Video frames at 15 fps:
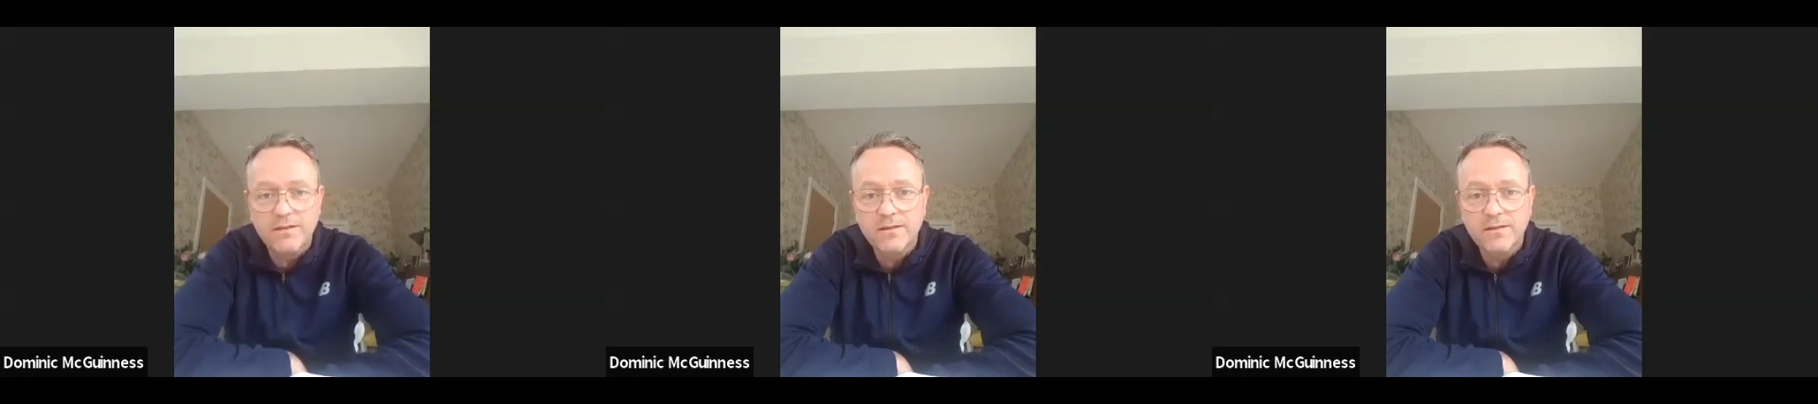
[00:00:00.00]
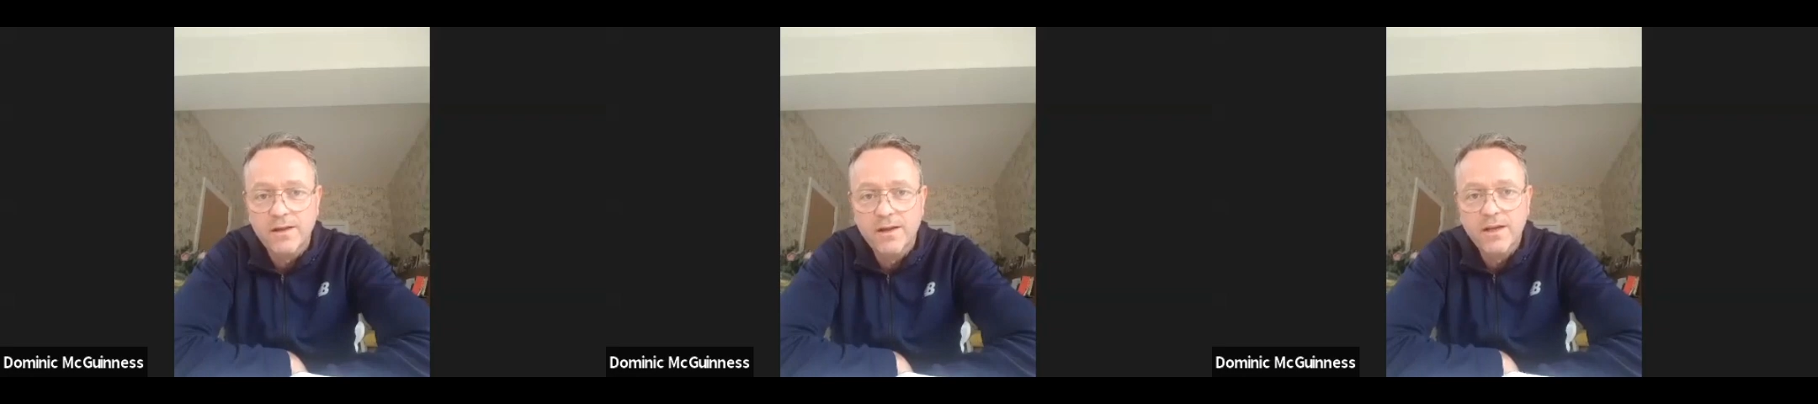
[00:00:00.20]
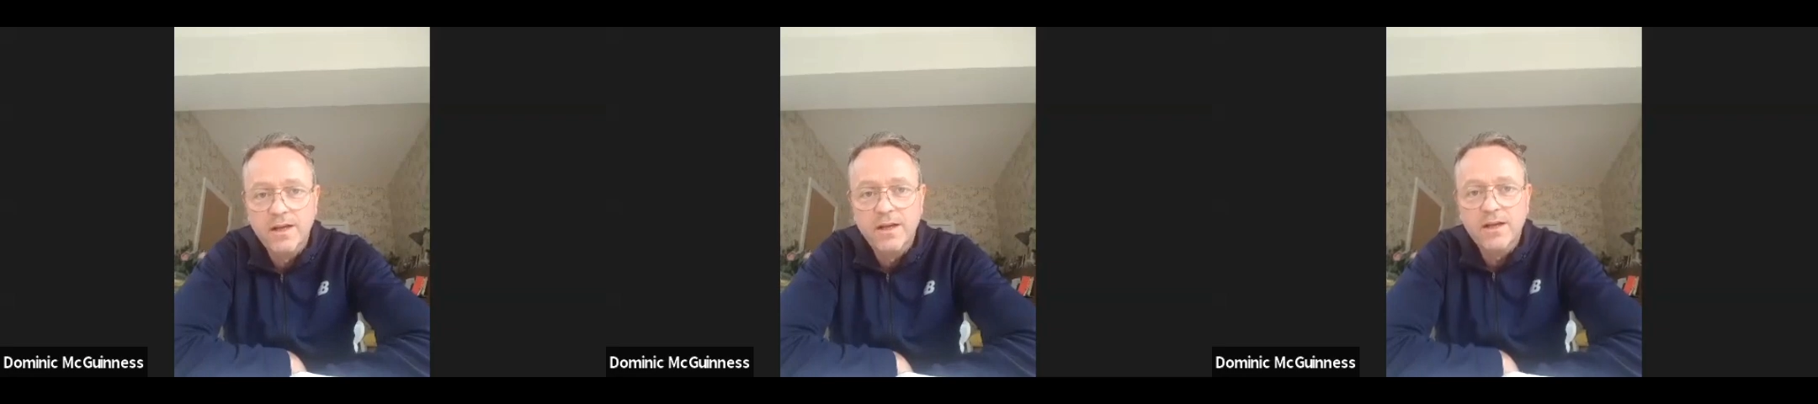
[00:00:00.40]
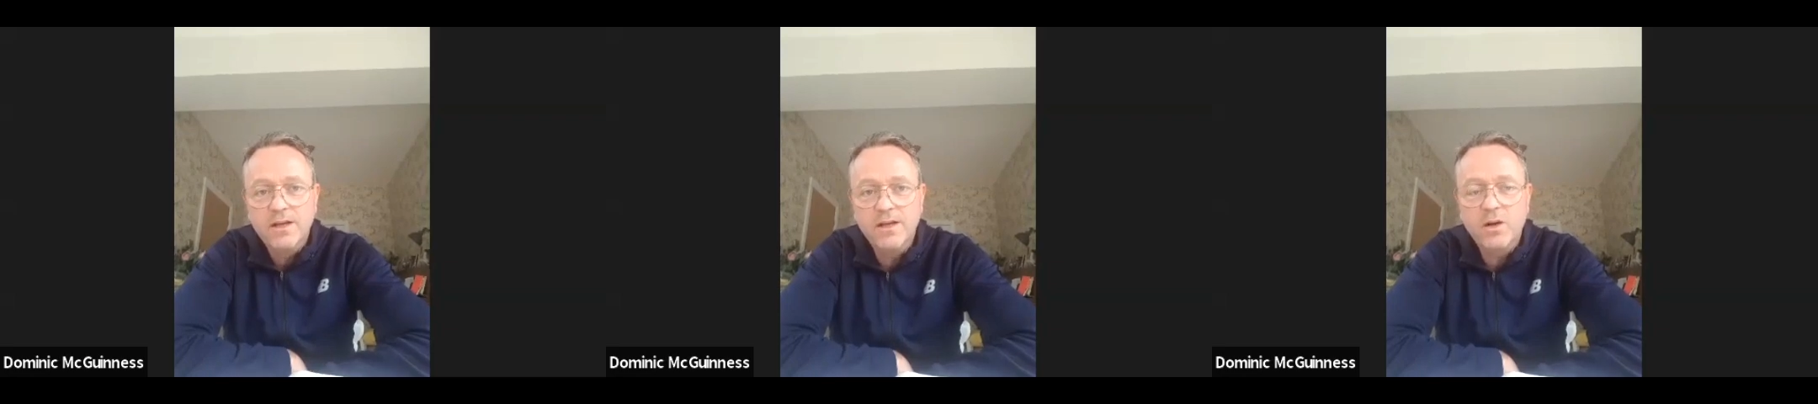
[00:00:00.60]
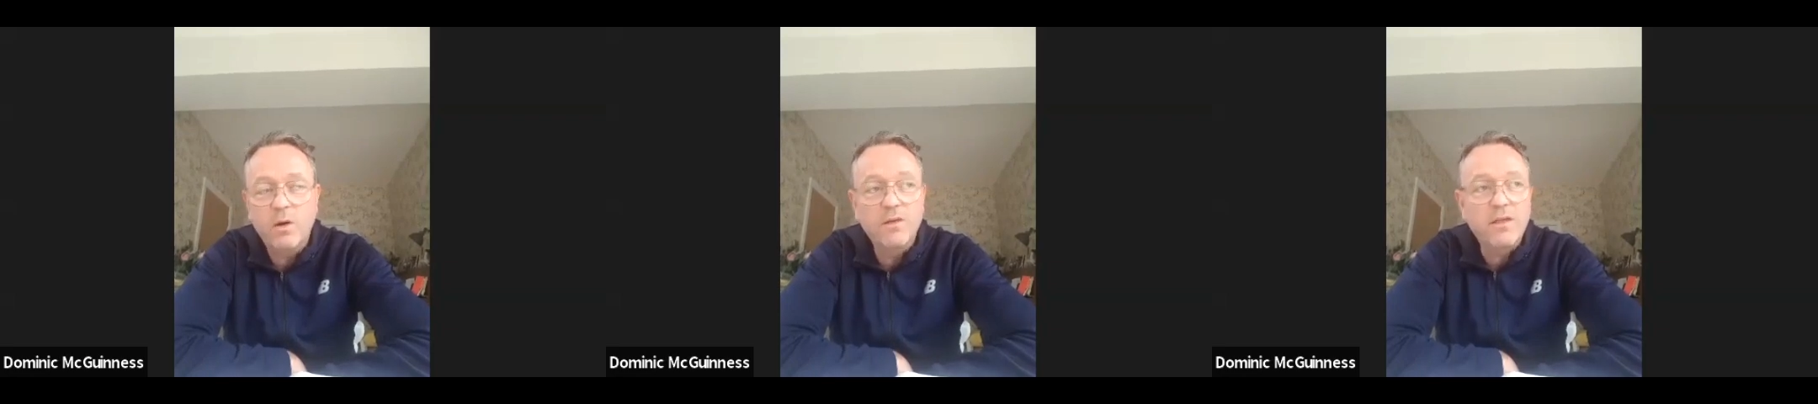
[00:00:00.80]
And,
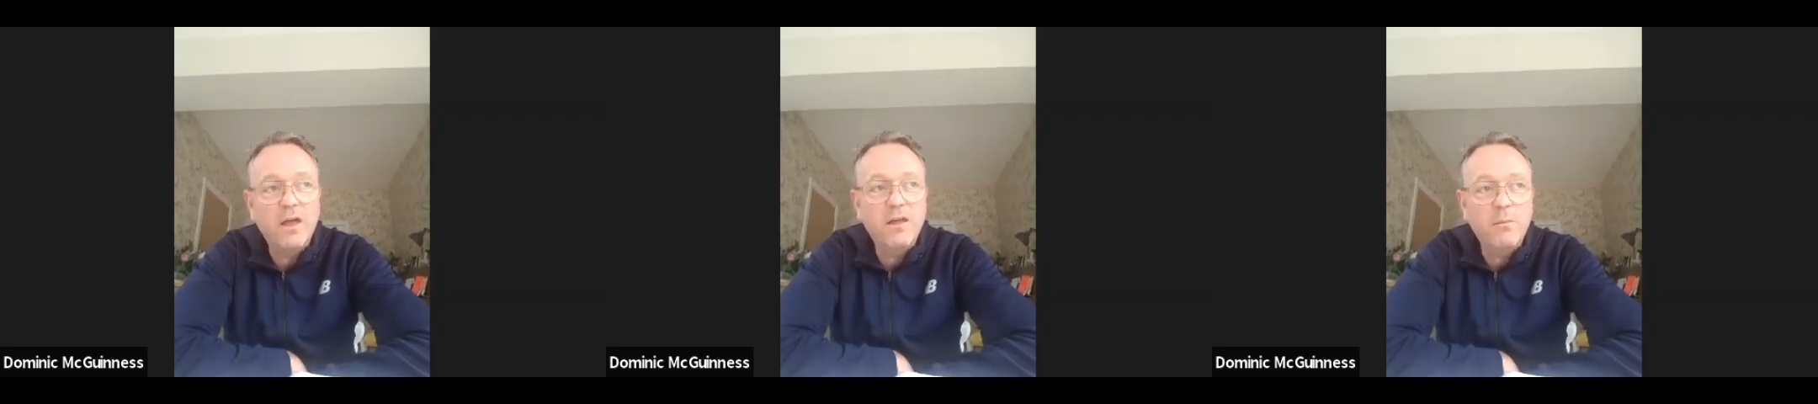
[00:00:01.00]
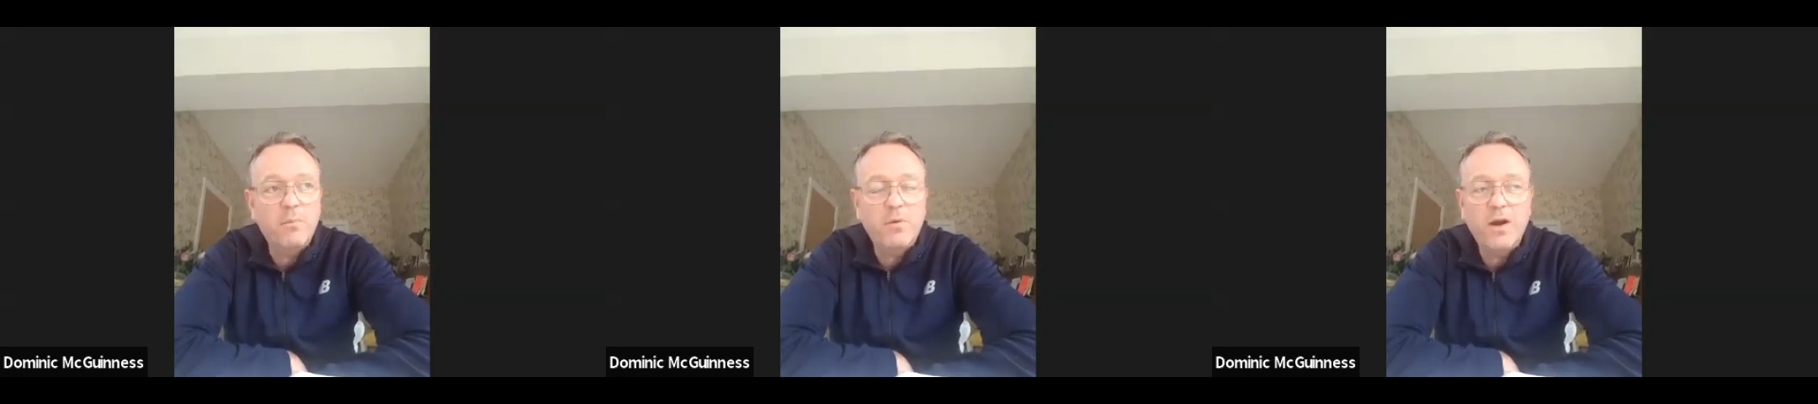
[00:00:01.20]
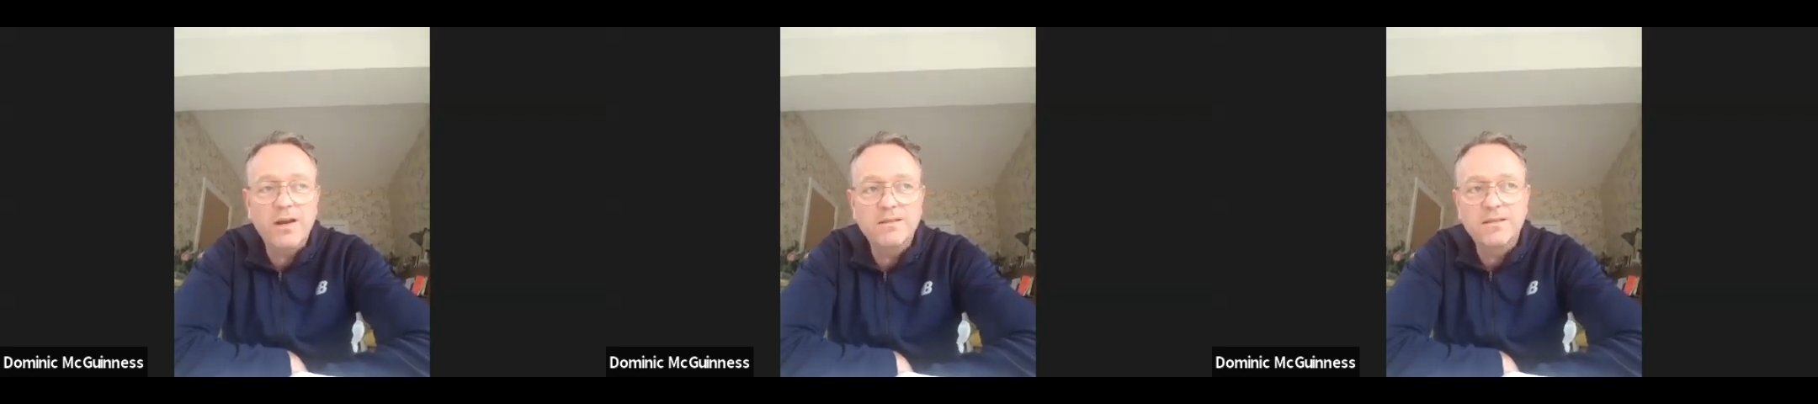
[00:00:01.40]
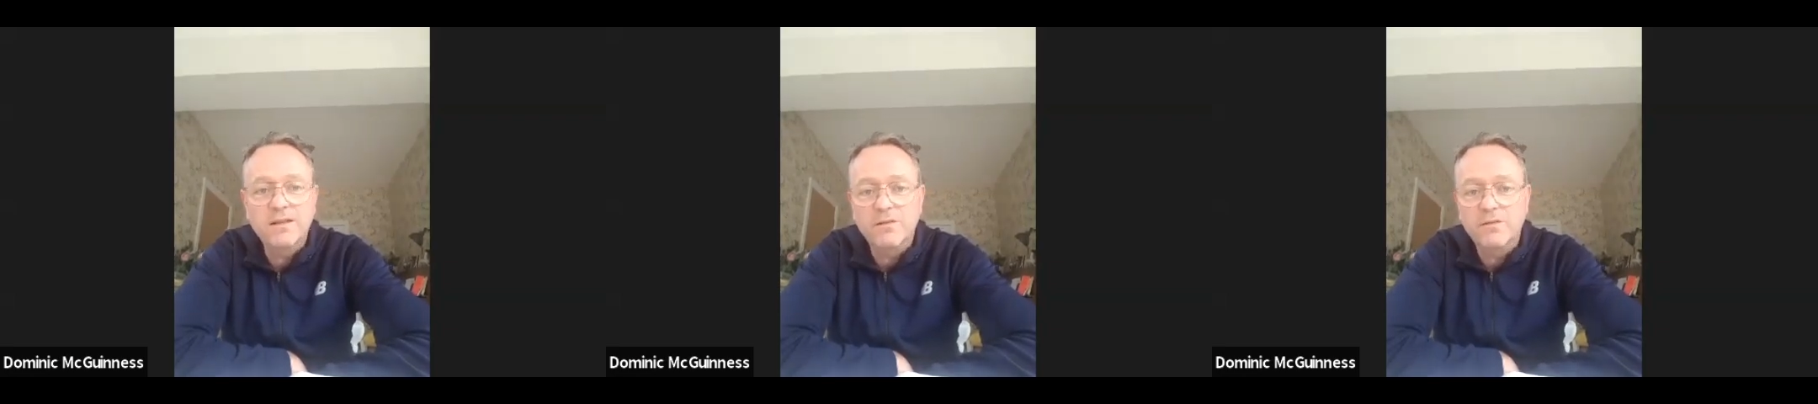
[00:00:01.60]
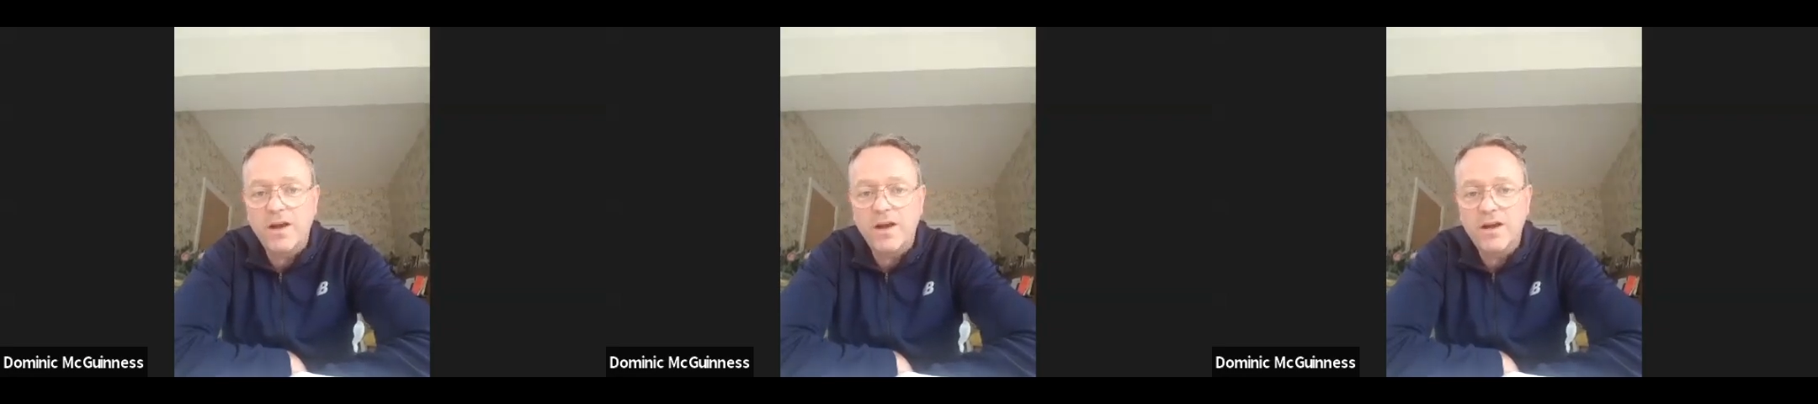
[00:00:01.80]
prior to
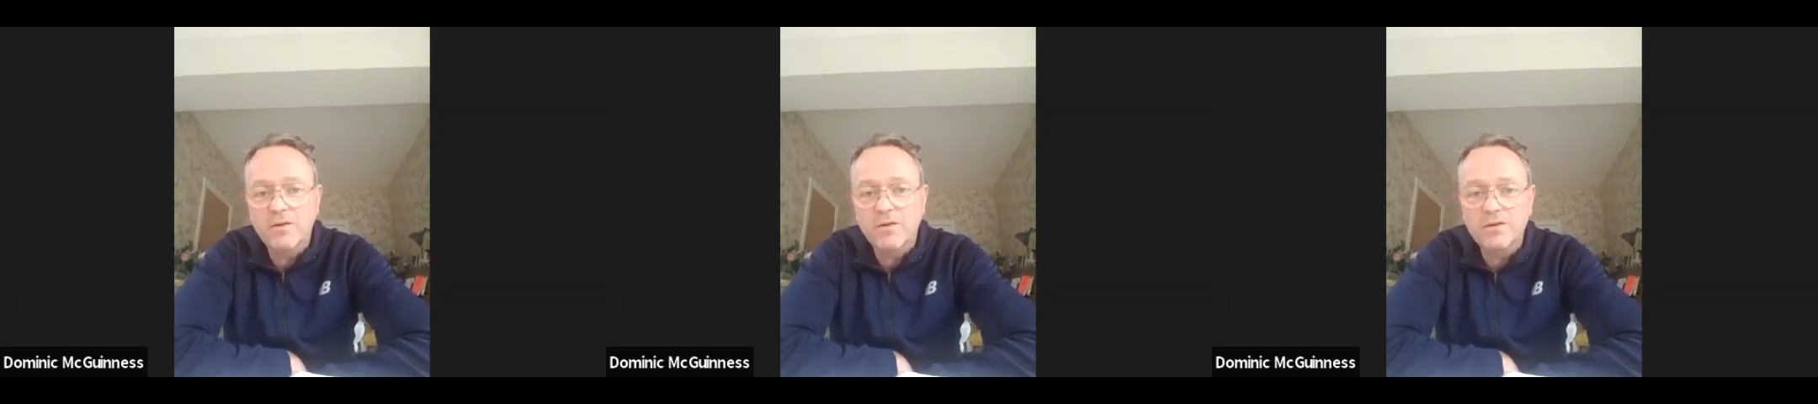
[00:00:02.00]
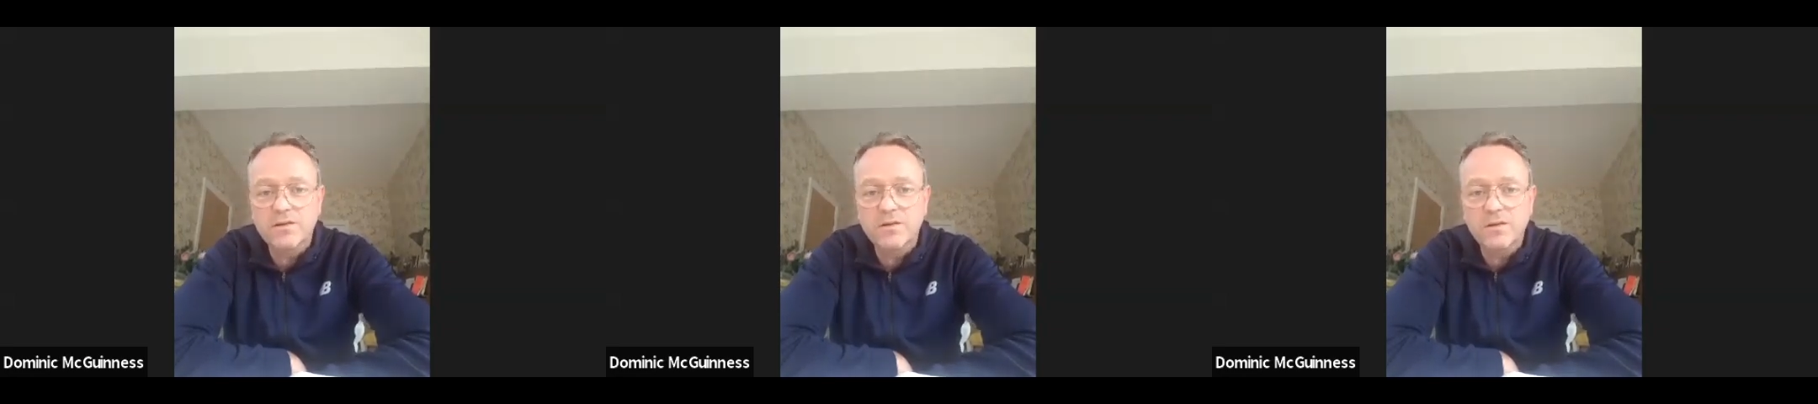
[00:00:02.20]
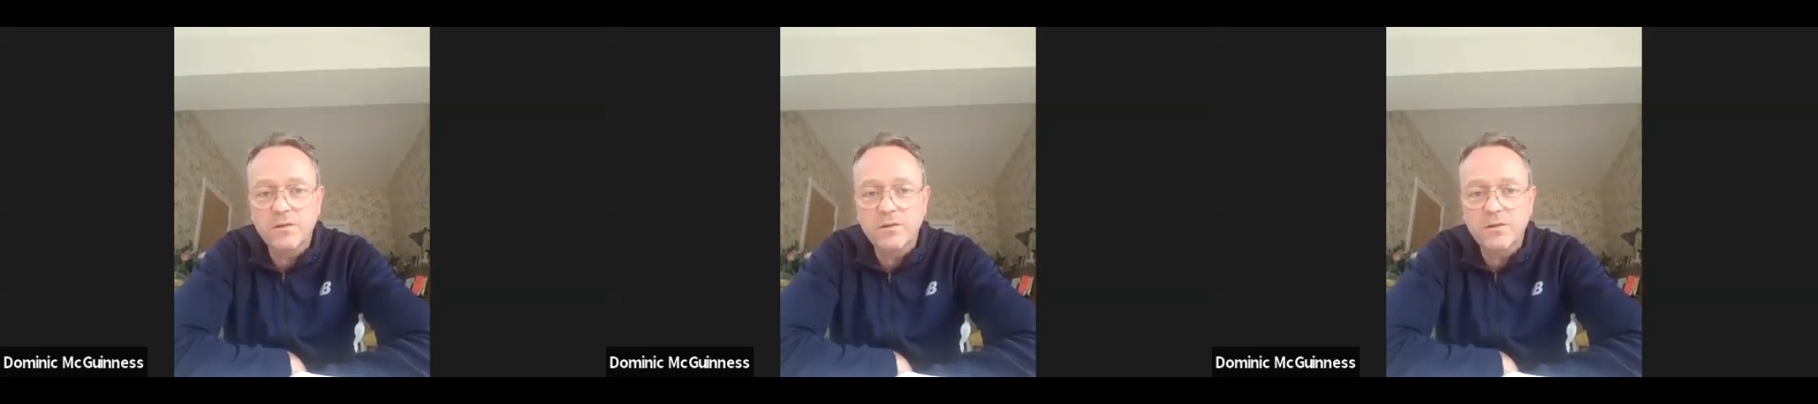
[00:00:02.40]
the virus,